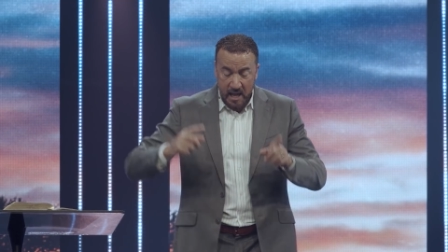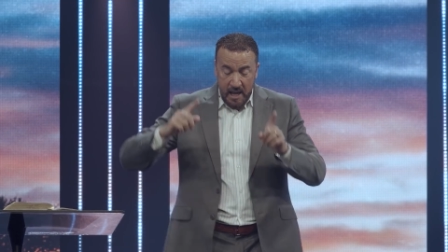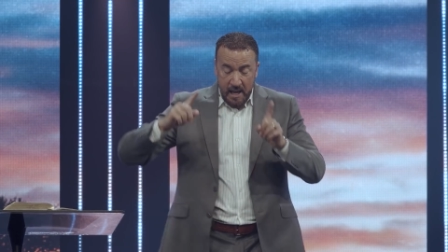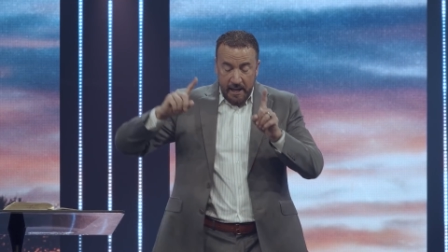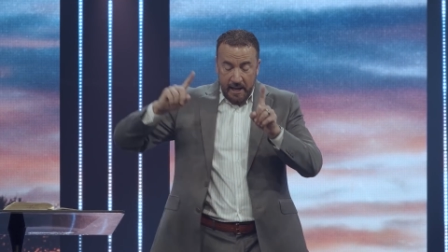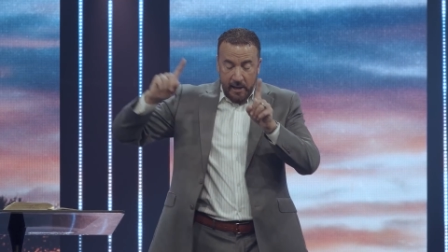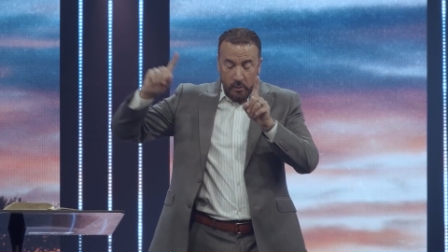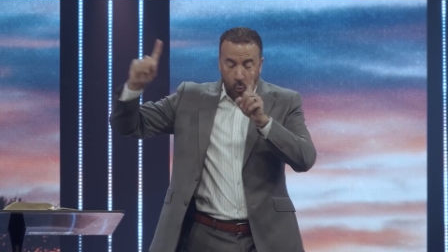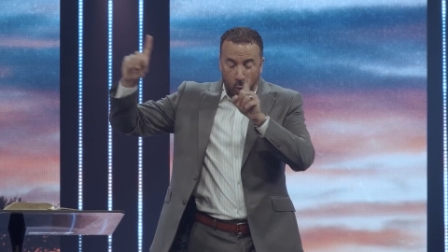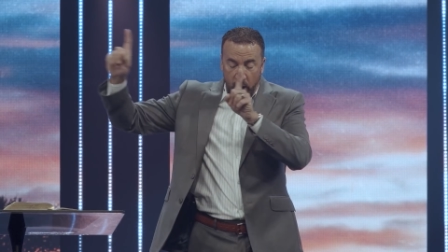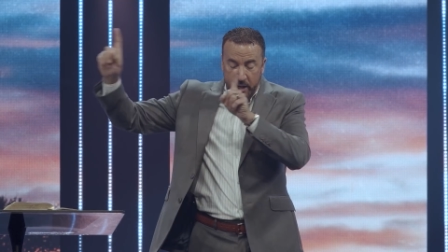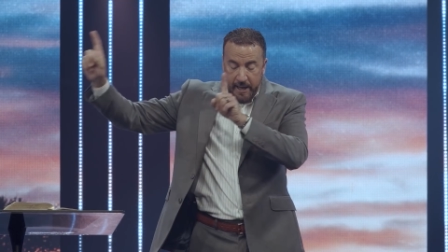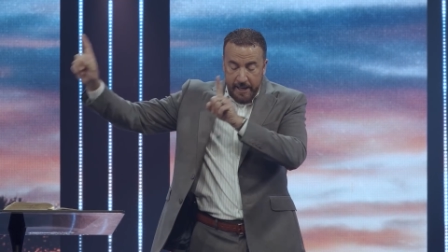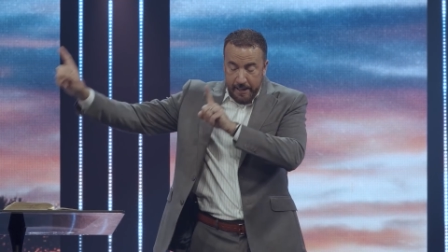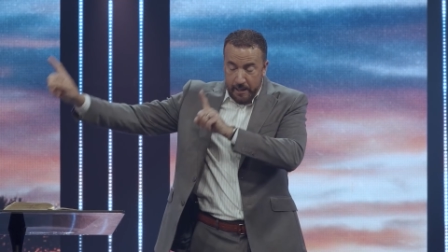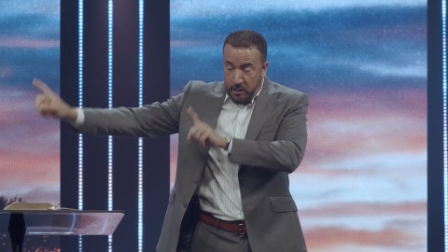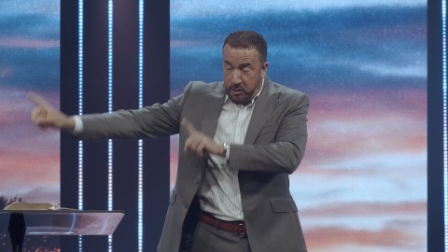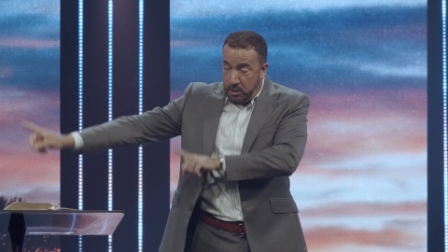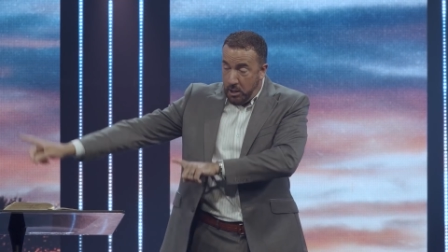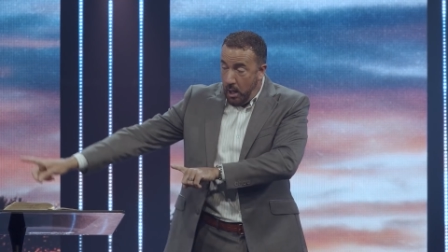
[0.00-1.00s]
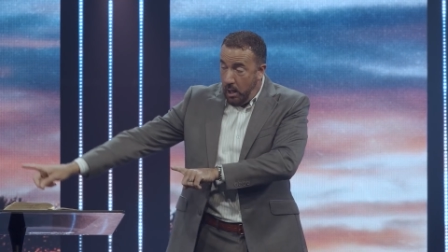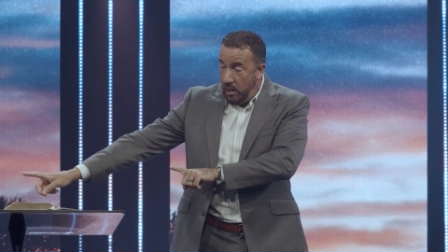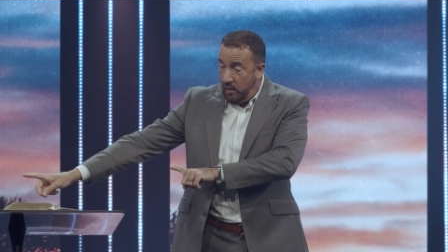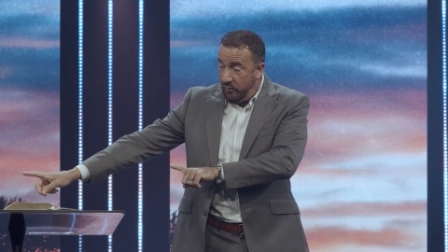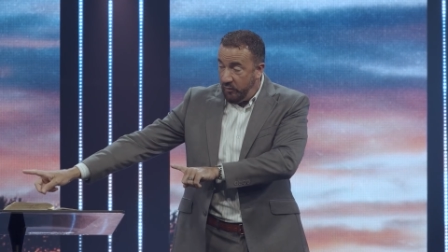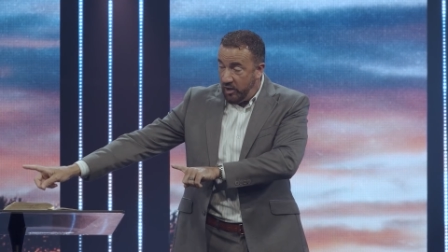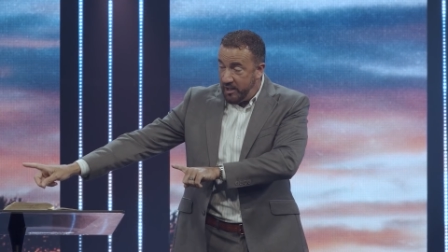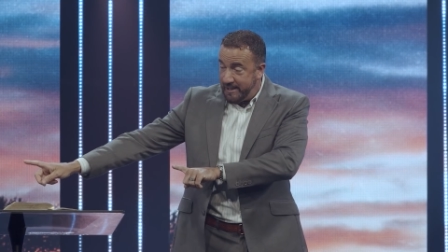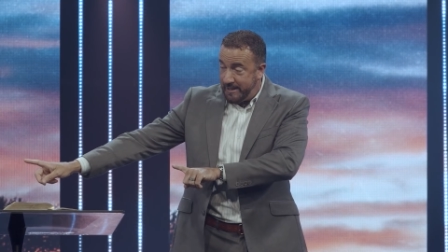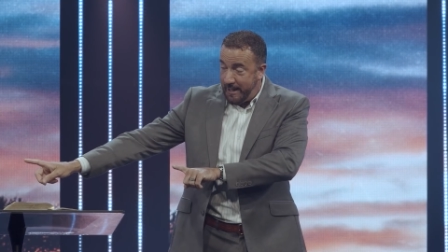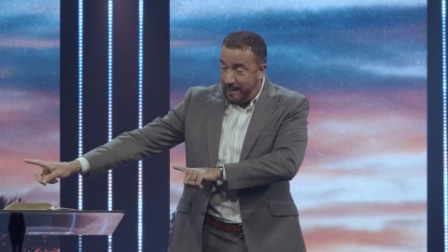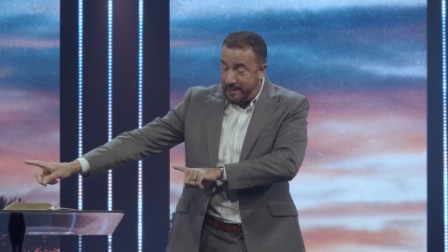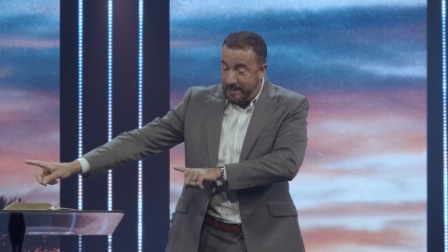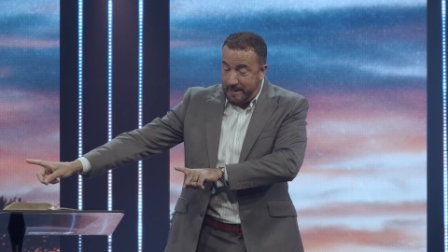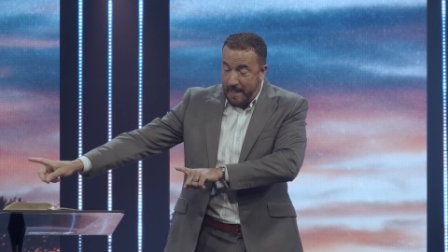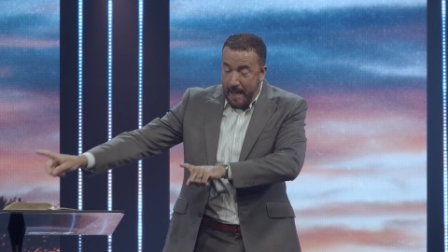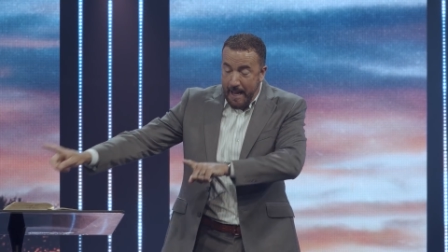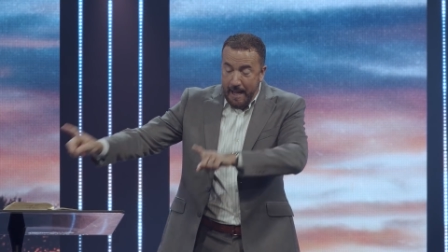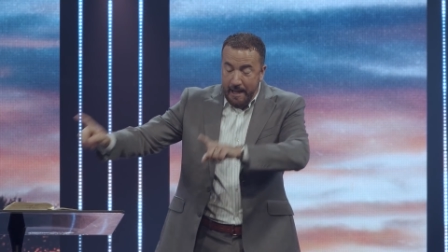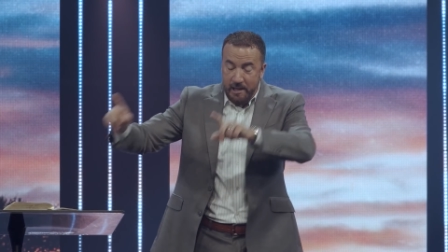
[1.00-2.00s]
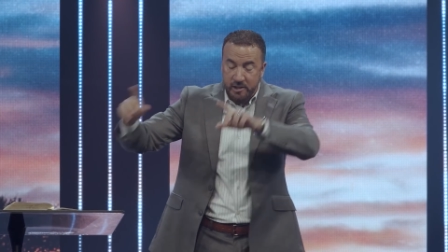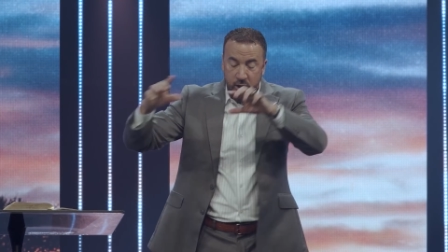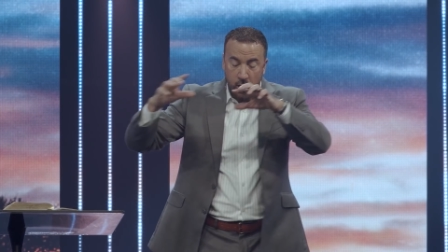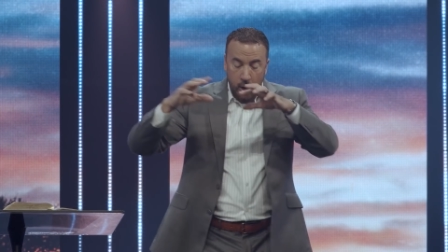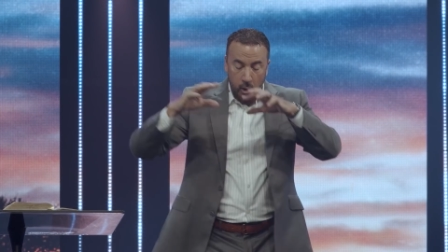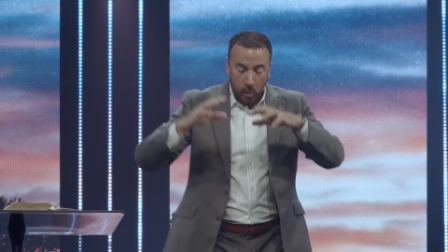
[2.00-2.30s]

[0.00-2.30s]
in what He had done for 6 days,